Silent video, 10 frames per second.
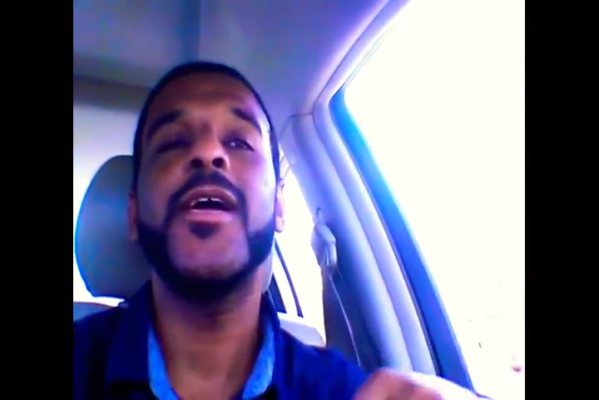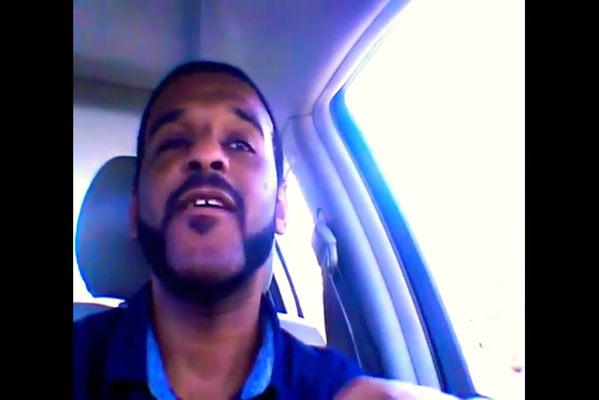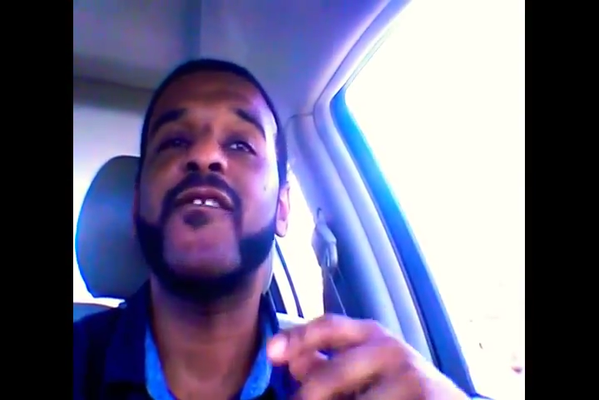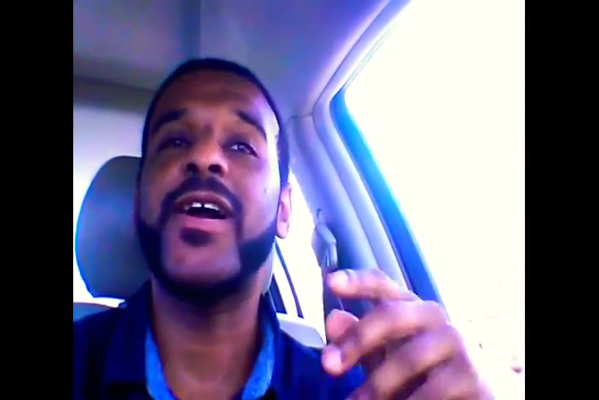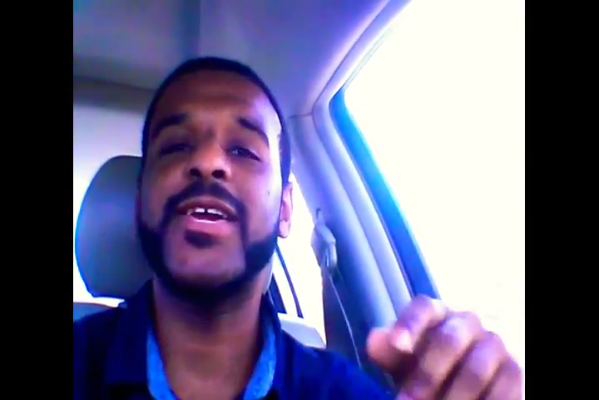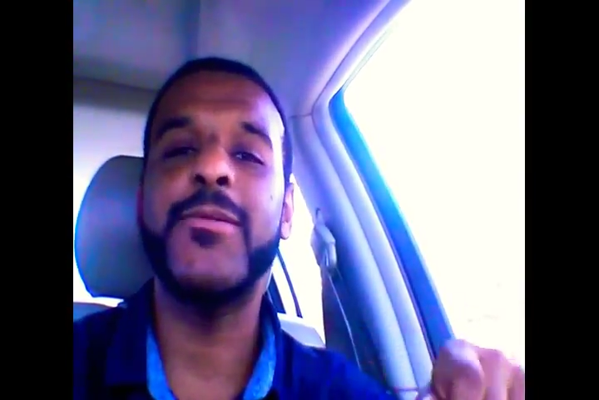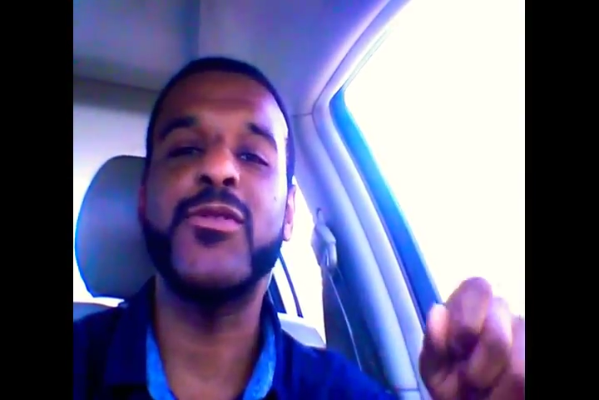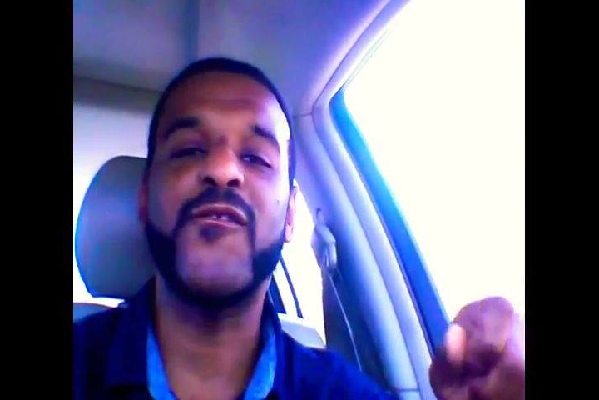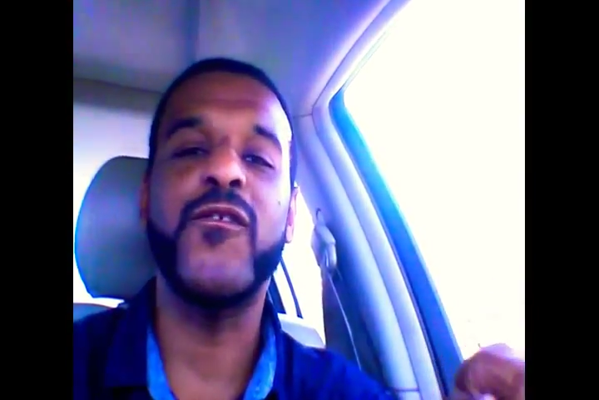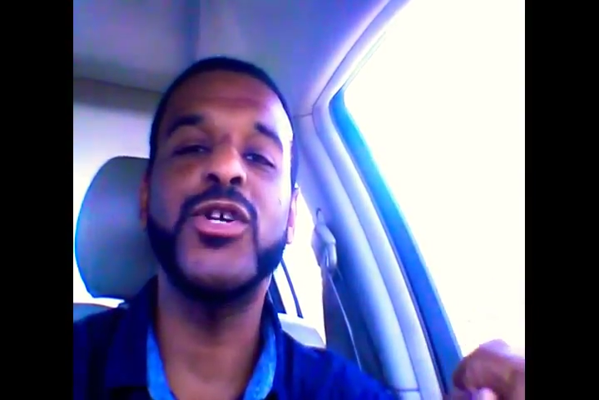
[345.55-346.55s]
If I
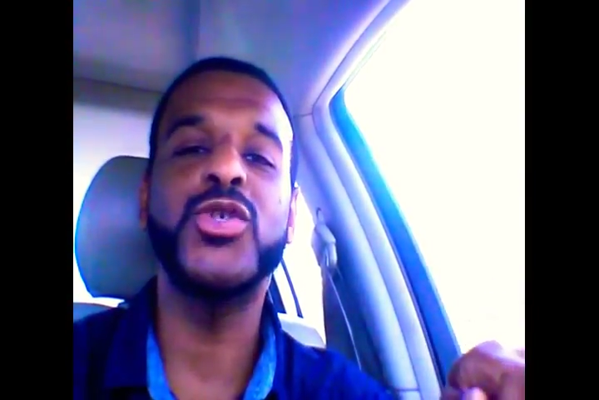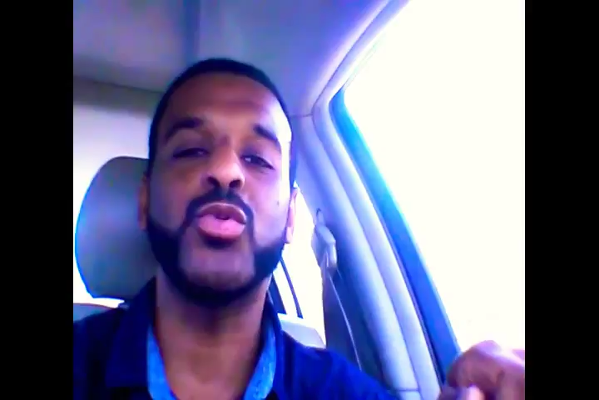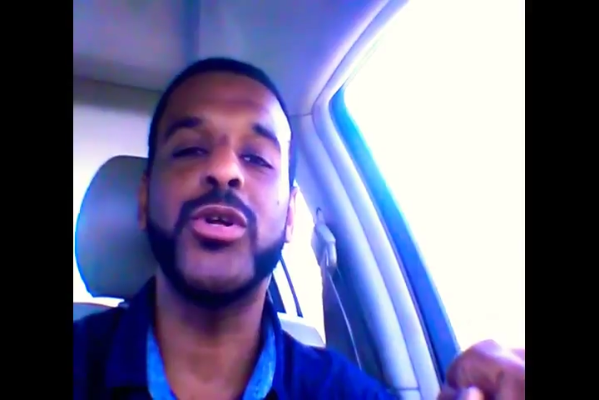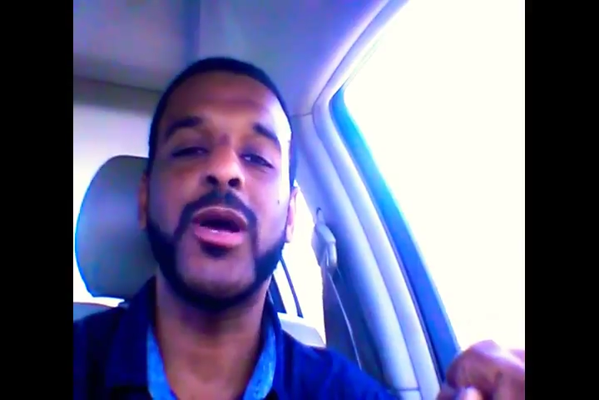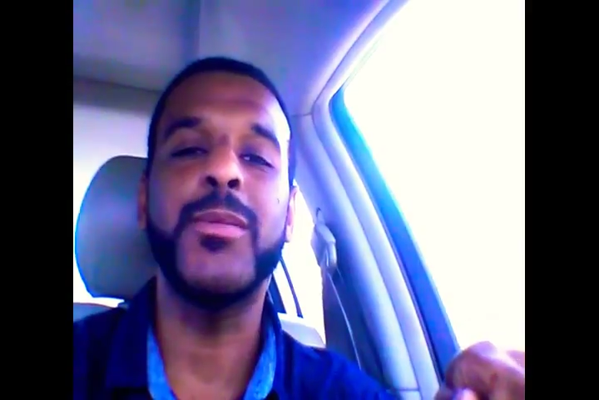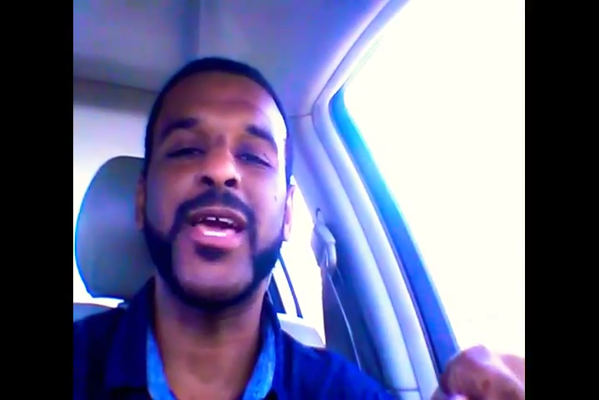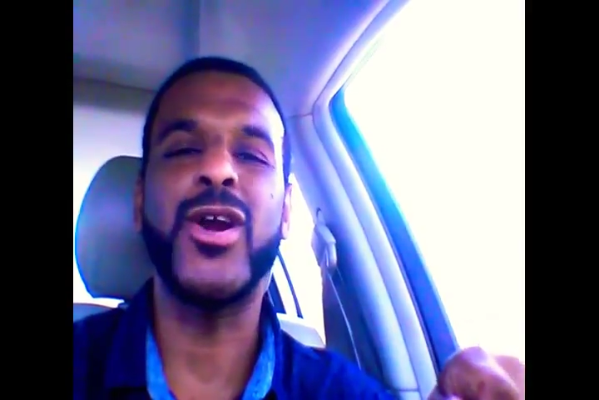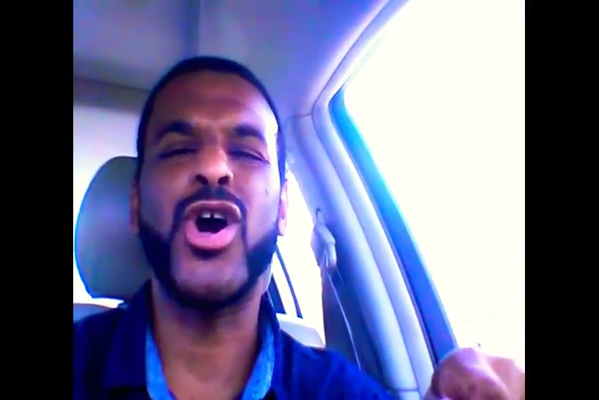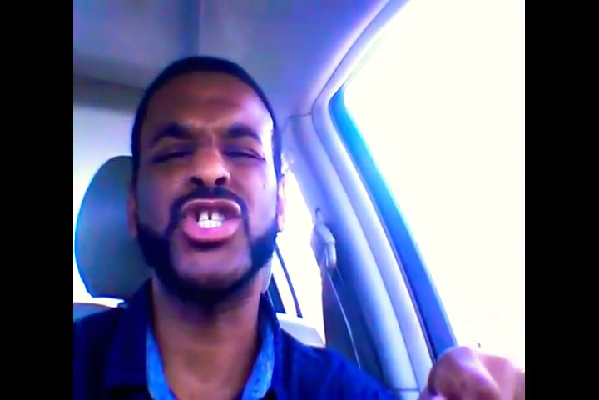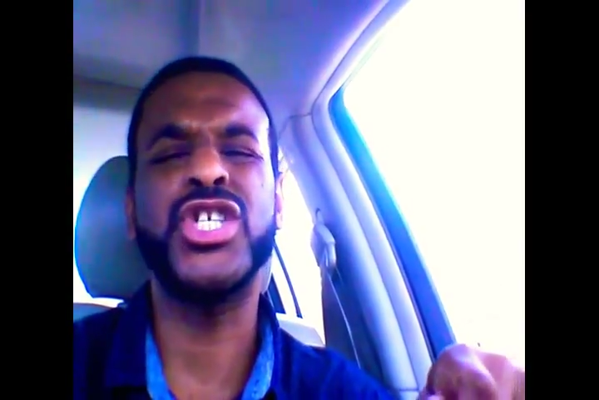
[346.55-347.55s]
kept the first one, I'm
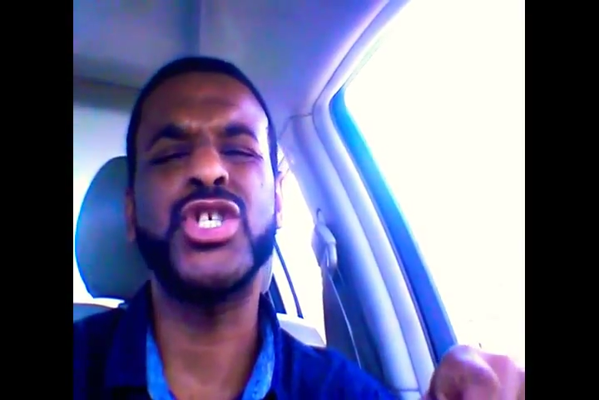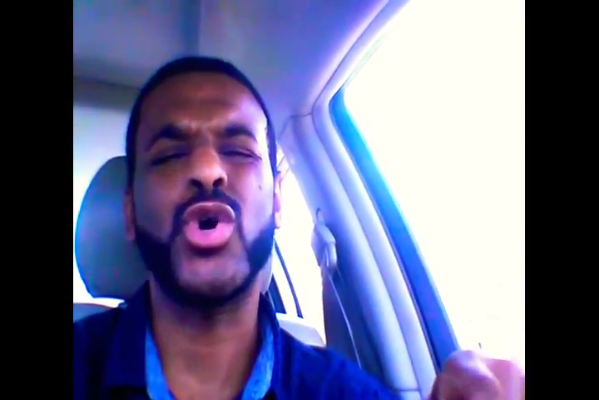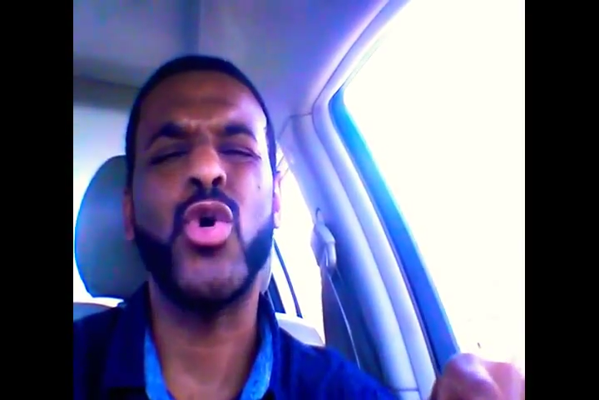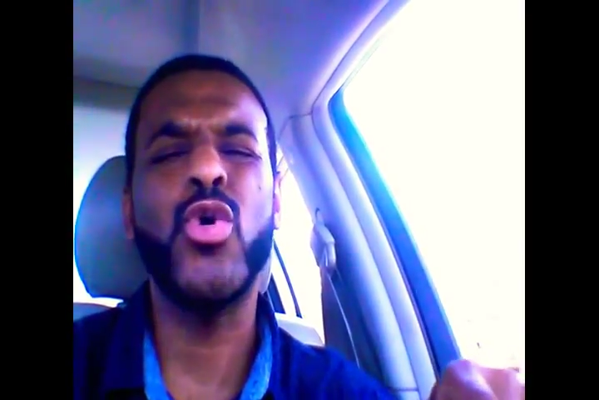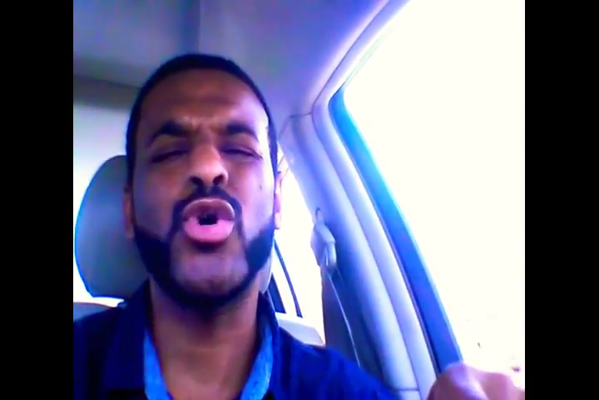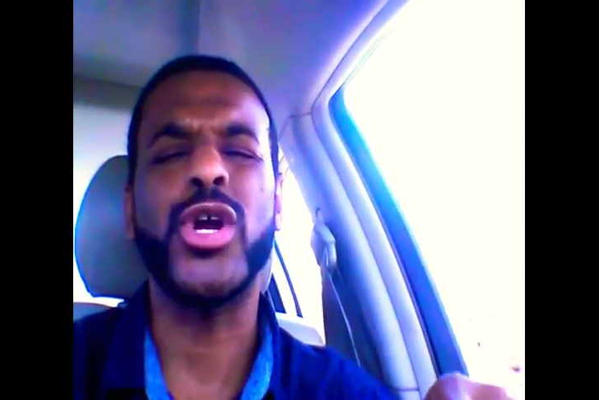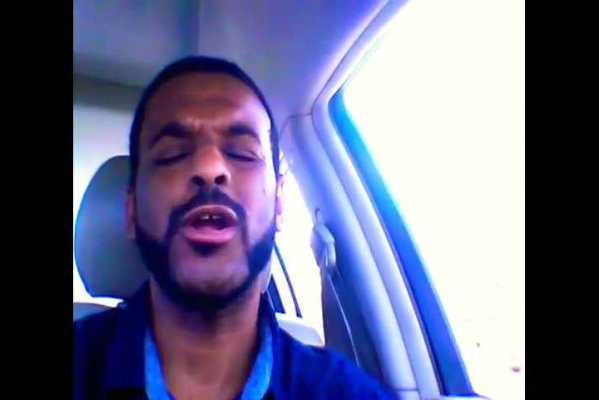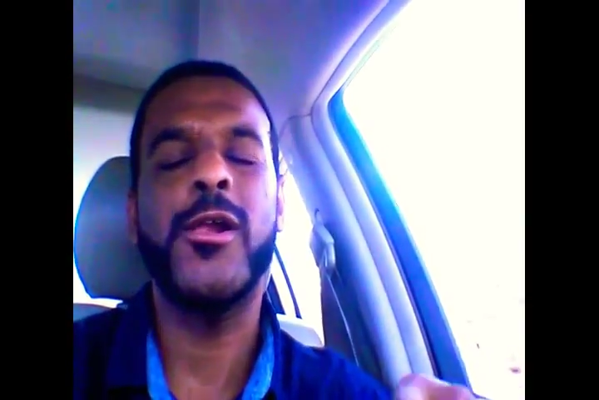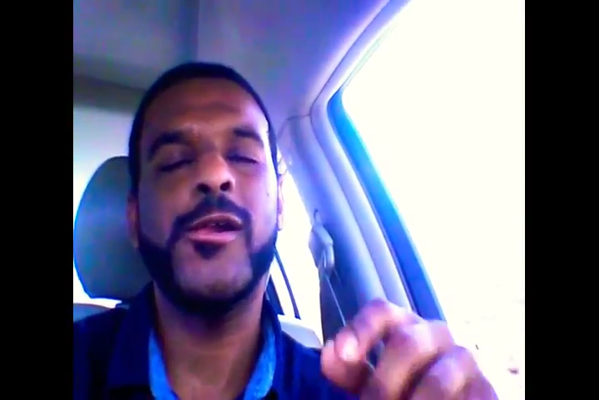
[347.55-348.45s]
like, oh, she's a whore.